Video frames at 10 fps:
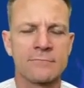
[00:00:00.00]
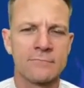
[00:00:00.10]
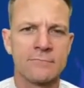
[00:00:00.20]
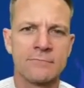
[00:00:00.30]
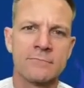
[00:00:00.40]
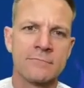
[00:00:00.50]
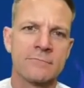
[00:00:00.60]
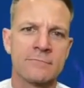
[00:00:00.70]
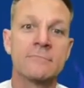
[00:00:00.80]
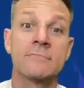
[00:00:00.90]

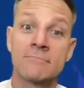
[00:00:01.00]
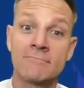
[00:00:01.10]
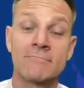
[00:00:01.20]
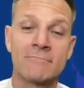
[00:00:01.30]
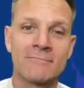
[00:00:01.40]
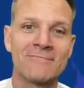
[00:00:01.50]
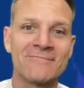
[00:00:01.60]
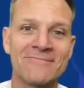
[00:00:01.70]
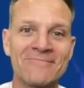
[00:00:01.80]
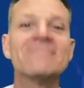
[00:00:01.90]

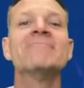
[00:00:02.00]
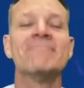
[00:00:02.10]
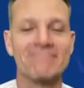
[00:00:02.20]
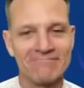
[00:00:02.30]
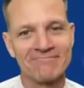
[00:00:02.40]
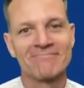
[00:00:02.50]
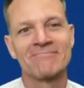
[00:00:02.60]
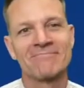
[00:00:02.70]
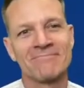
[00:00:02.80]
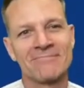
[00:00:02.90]

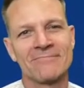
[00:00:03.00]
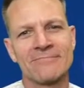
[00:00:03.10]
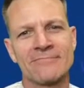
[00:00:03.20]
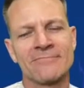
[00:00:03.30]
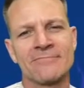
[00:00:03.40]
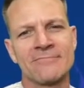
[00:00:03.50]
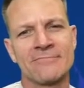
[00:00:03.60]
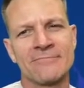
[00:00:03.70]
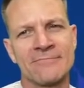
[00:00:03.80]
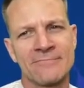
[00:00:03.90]

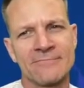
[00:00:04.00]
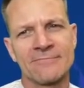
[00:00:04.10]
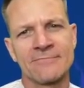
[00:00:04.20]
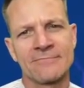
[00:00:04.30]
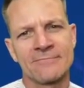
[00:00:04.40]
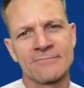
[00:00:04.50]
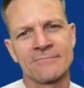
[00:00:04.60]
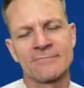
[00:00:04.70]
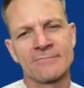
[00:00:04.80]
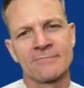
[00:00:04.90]

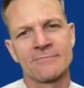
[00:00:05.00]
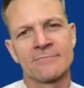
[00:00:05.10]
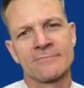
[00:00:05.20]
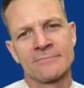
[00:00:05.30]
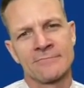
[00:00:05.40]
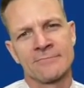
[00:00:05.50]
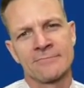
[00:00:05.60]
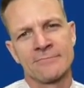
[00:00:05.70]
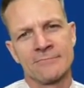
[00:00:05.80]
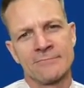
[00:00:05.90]

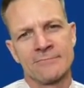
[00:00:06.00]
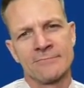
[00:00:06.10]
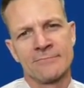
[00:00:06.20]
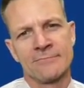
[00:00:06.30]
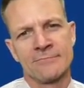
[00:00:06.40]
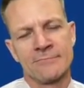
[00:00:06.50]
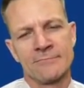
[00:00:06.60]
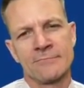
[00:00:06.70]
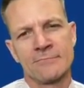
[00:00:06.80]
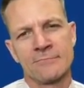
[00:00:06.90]

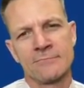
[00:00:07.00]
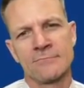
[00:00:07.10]
[no speech]